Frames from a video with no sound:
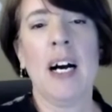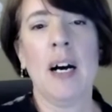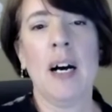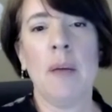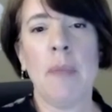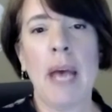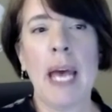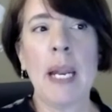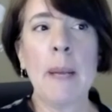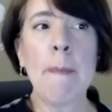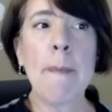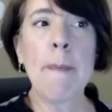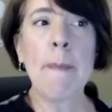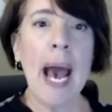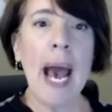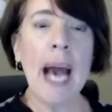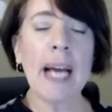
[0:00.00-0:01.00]
And a
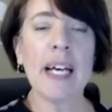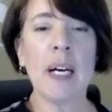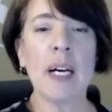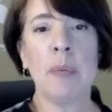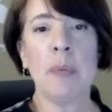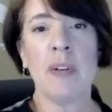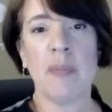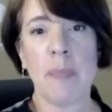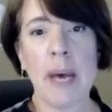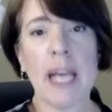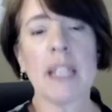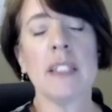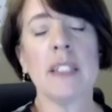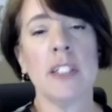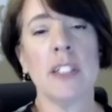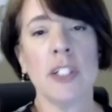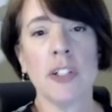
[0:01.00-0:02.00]
backup of
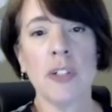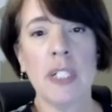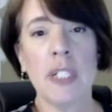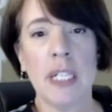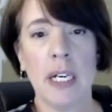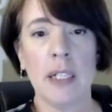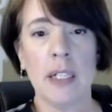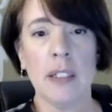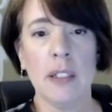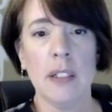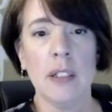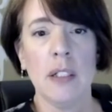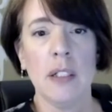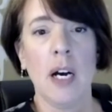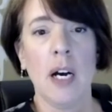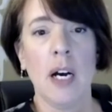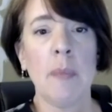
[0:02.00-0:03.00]
bacteria
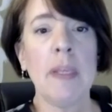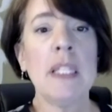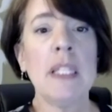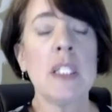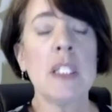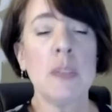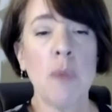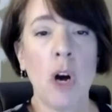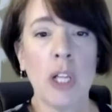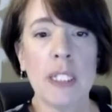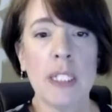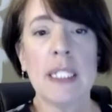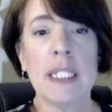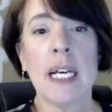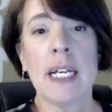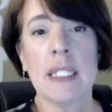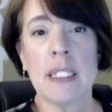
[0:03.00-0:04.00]
in the small
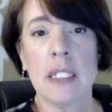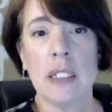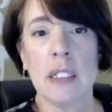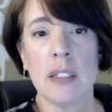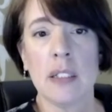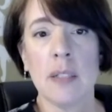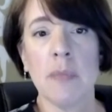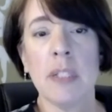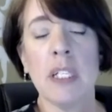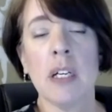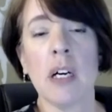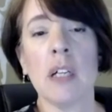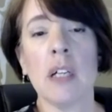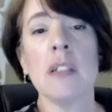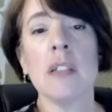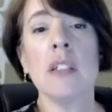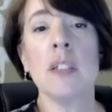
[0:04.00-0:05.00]
intestine, something
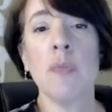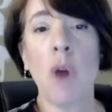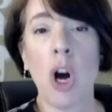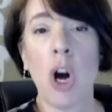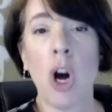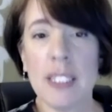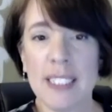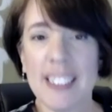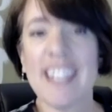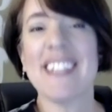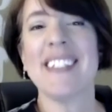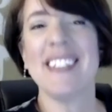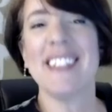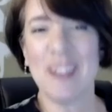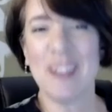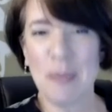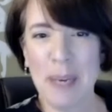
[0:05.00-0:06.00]
called small
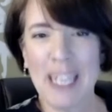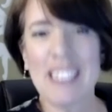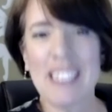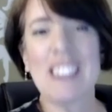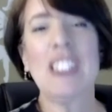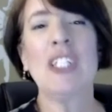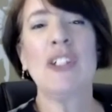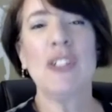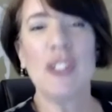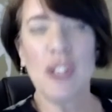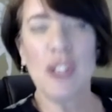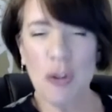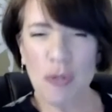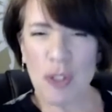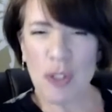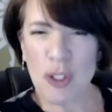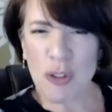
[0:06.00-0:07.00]
intestinal bacterial
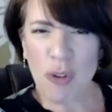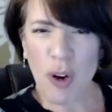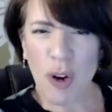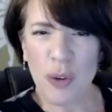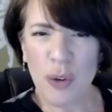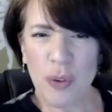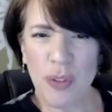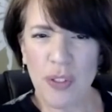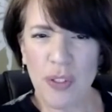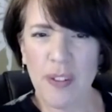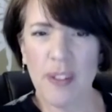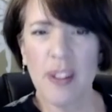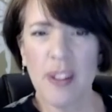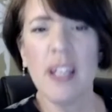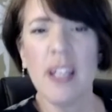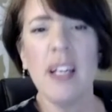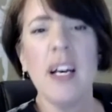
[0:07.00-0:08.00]
overgrowth.
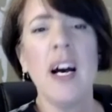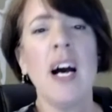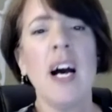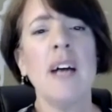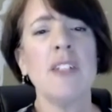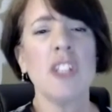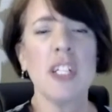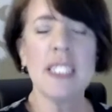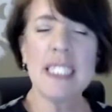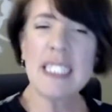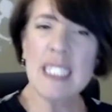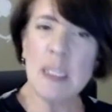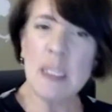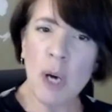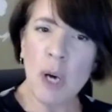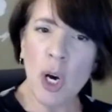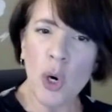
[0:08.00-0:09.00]
It's called
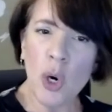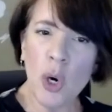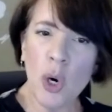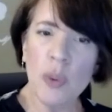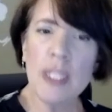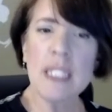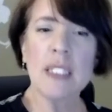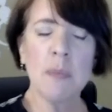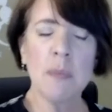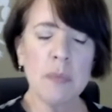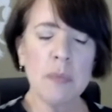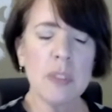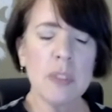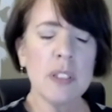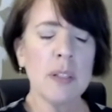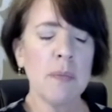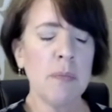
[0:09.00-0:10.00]
SIBO, that
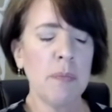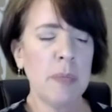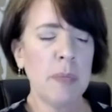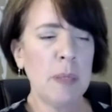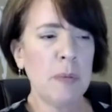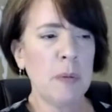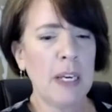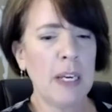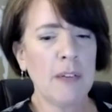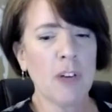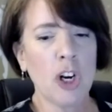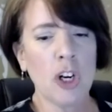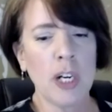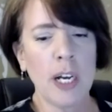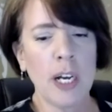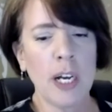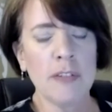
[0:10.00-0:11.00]
some people may have
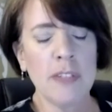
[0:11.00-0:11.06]
heard of.